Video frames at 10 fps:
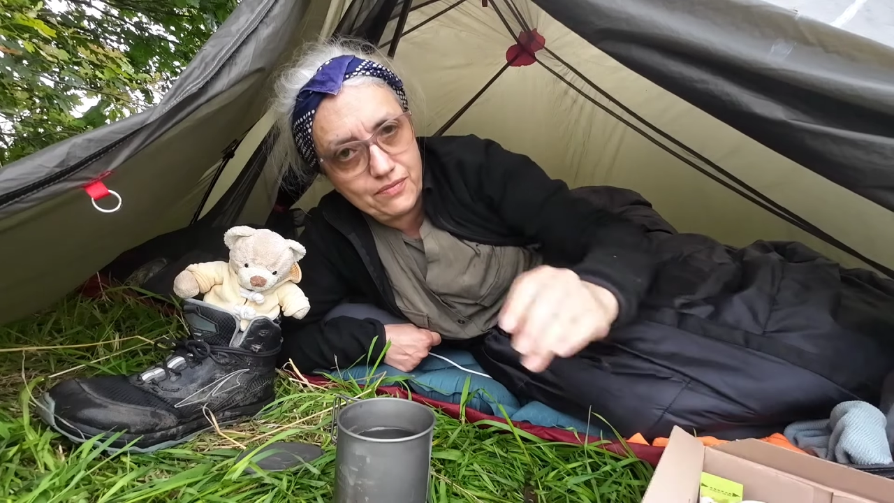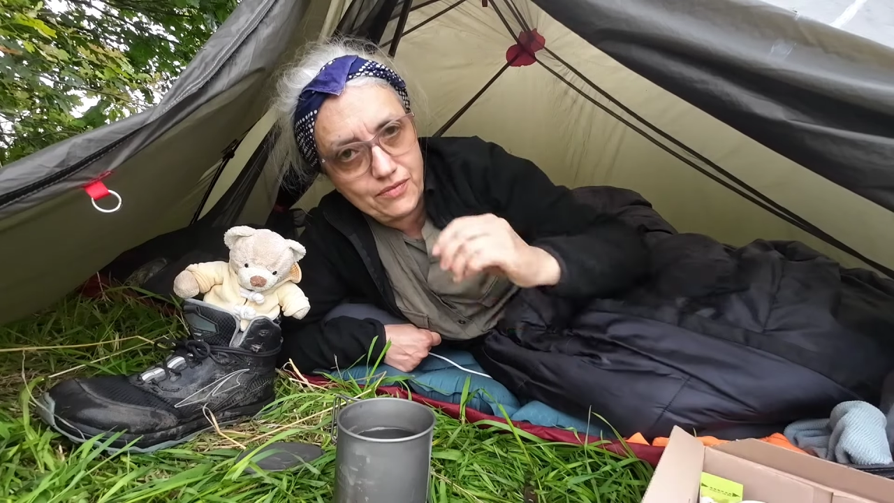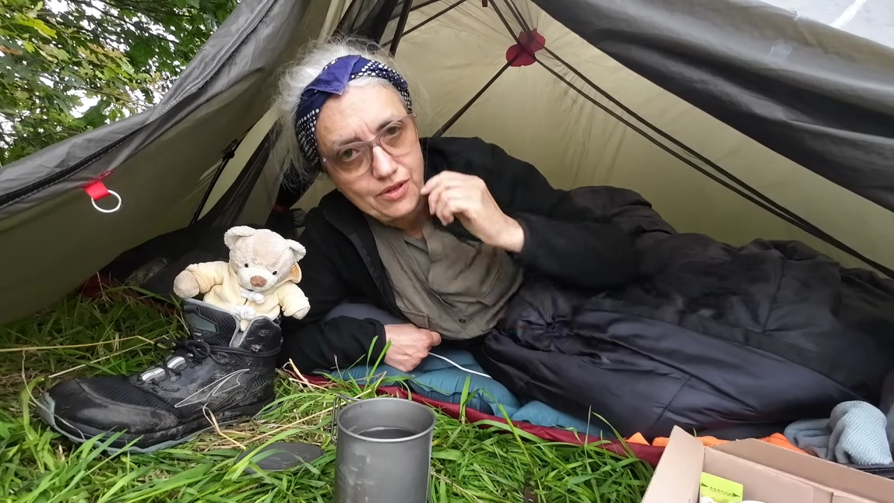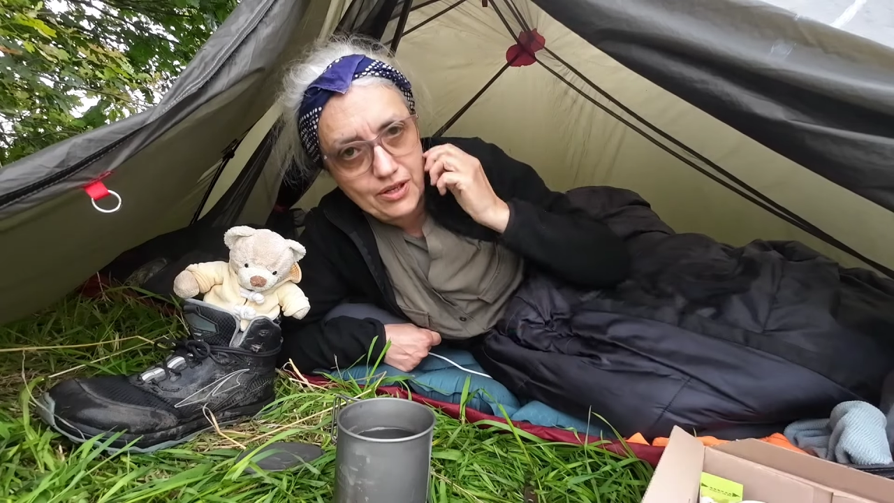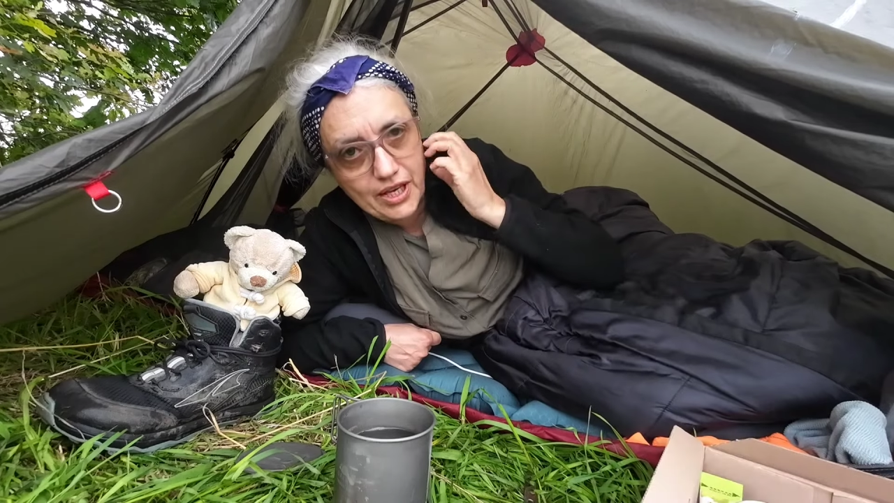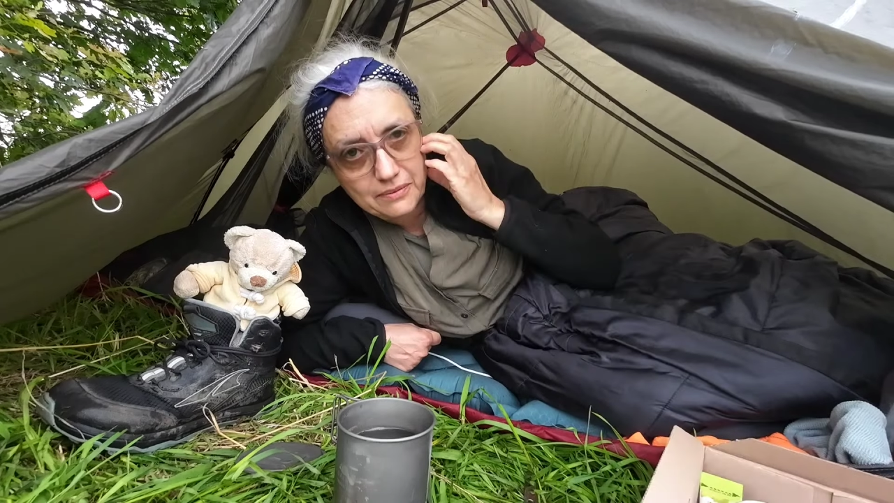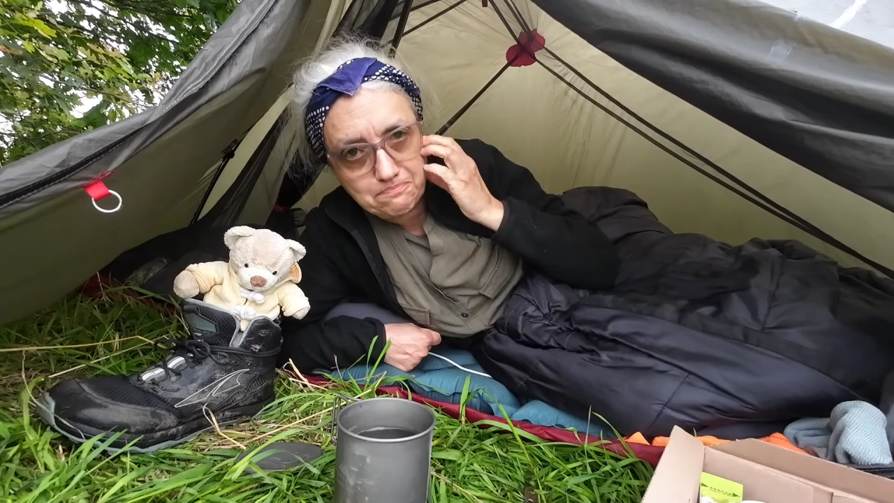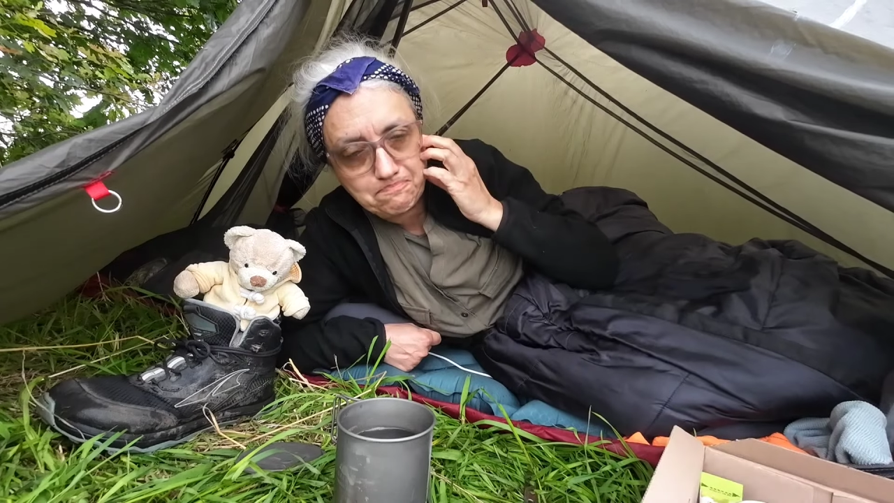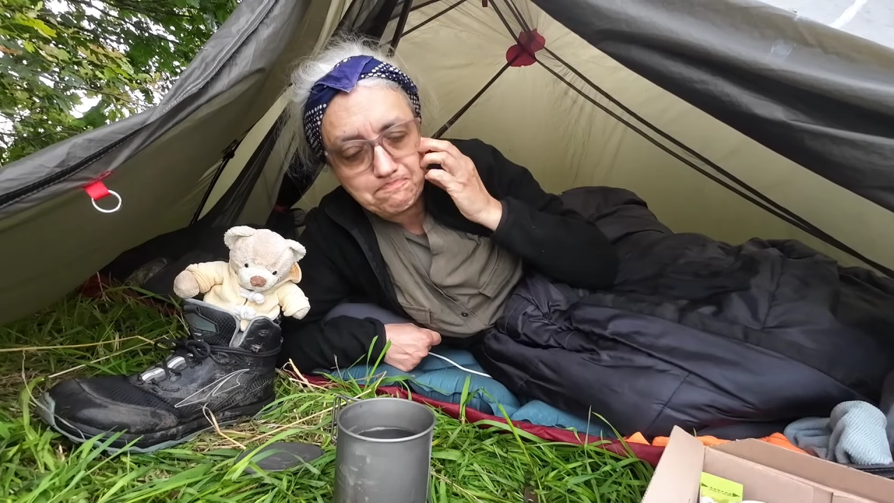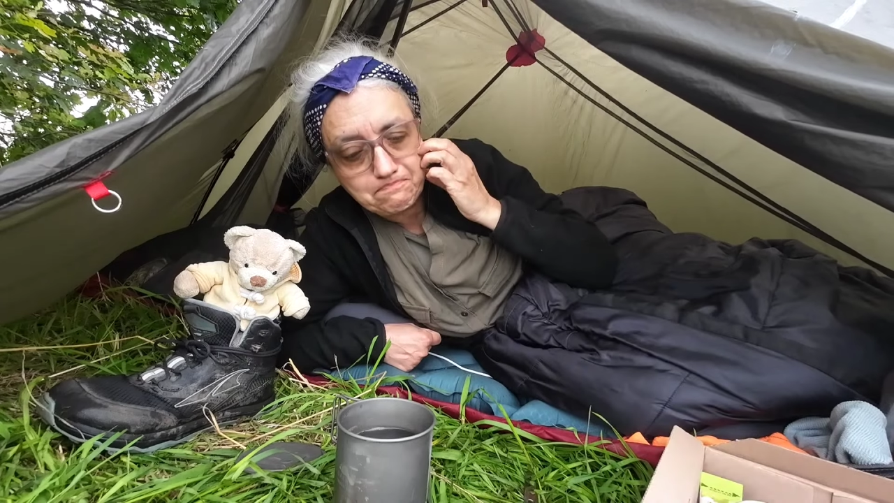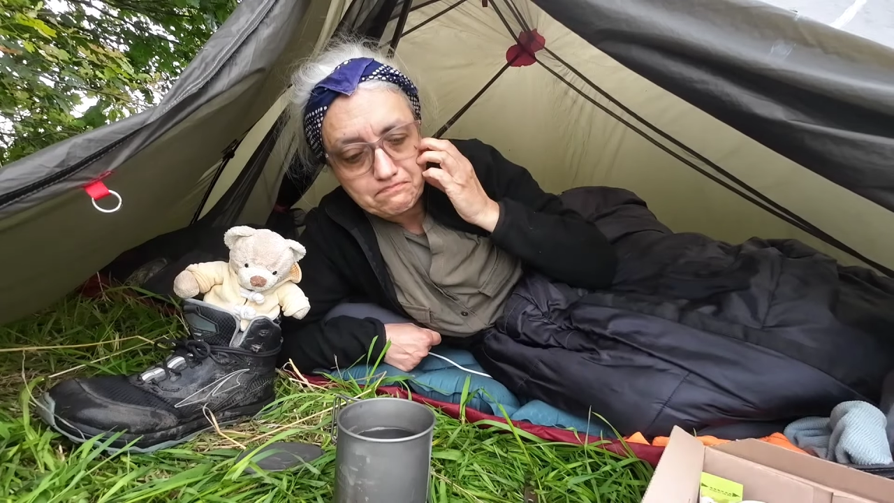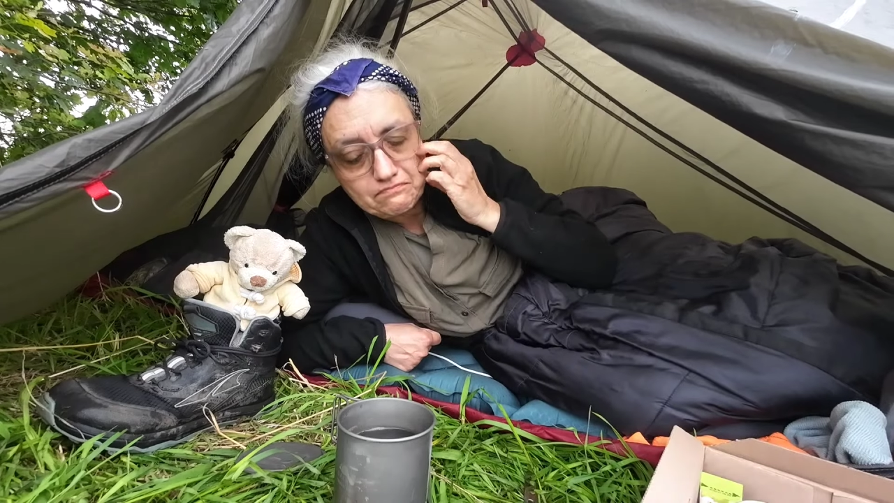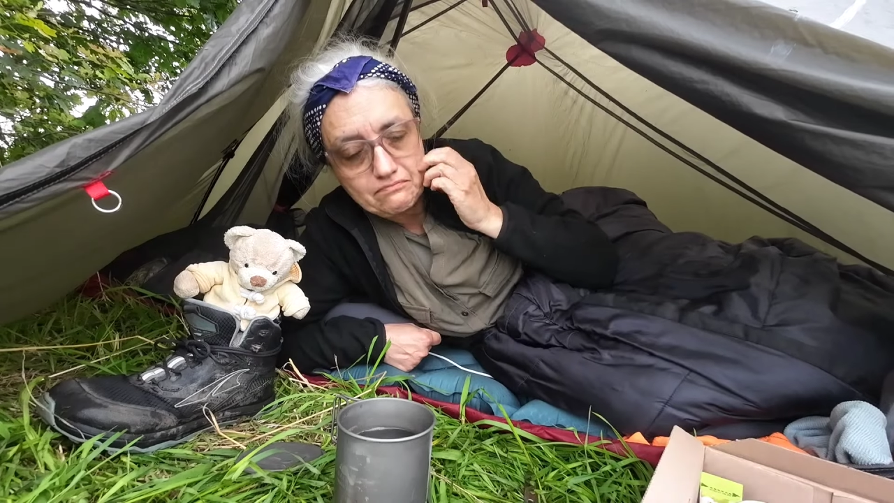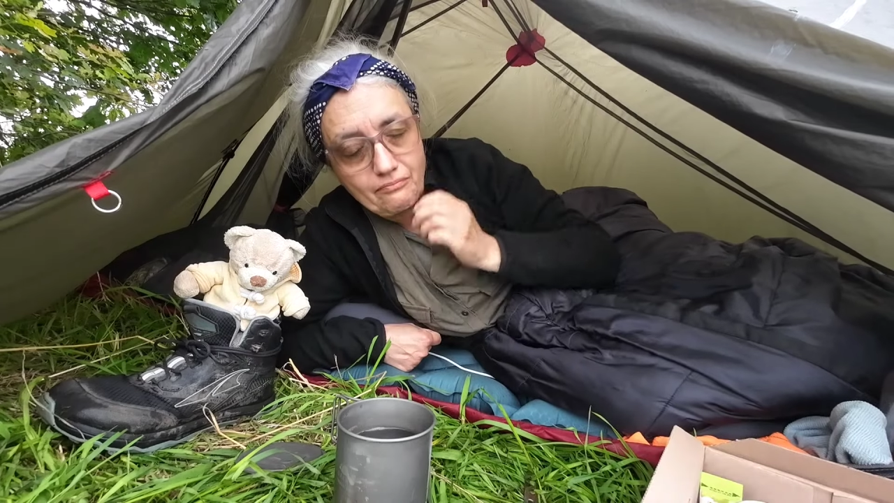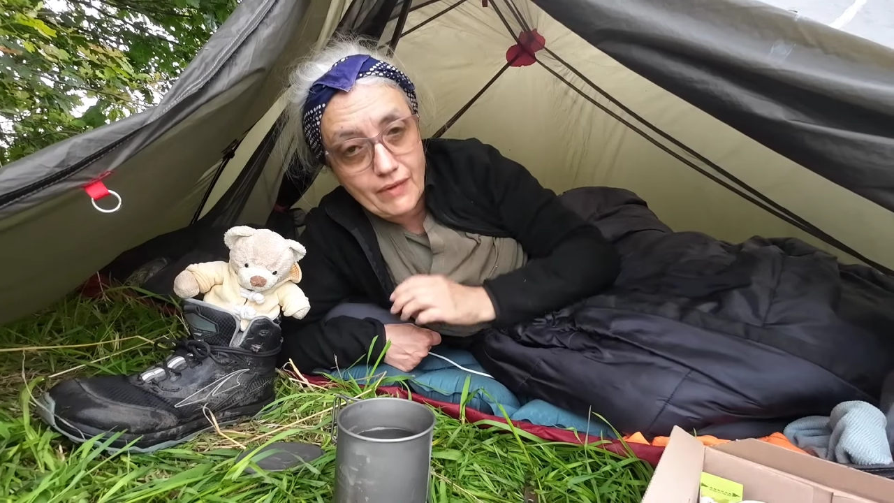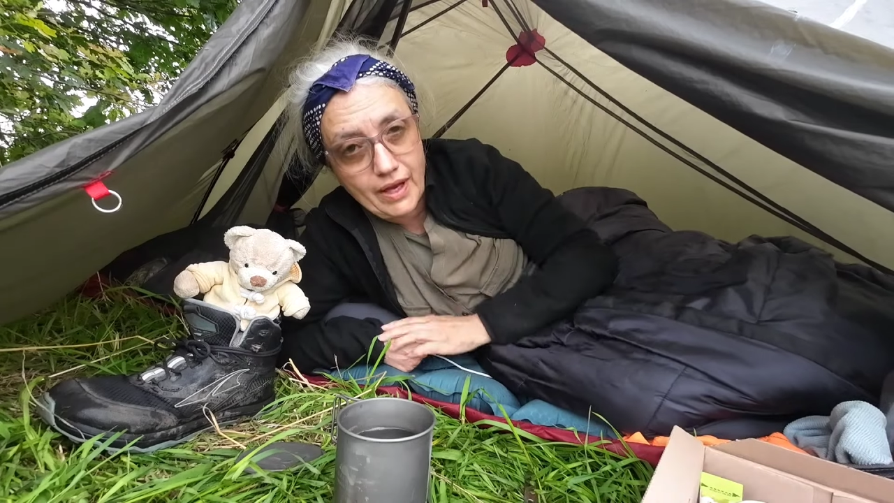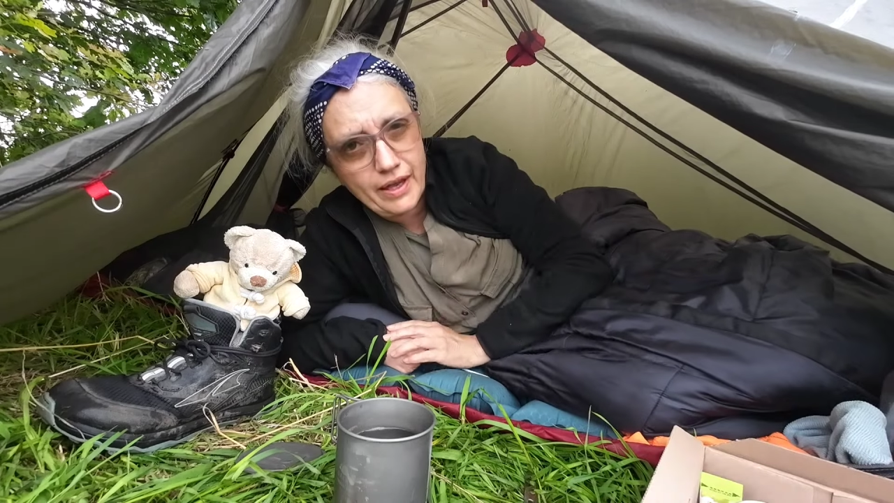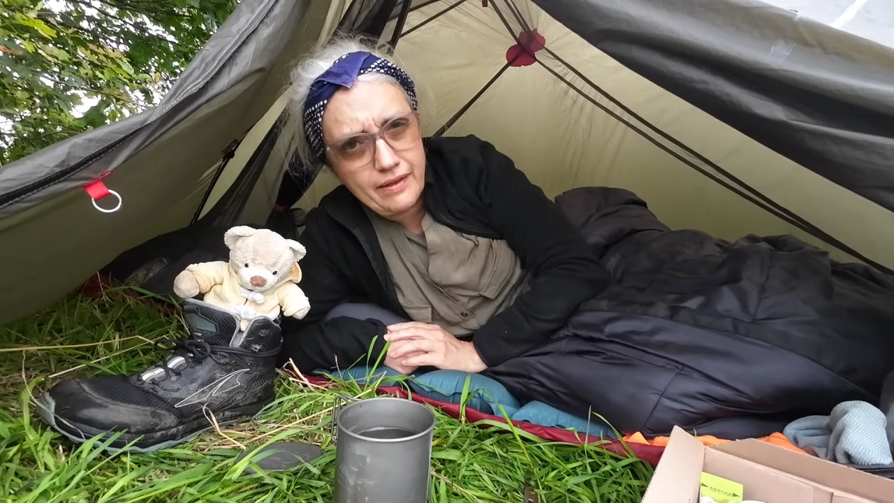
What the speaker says: So yeah, I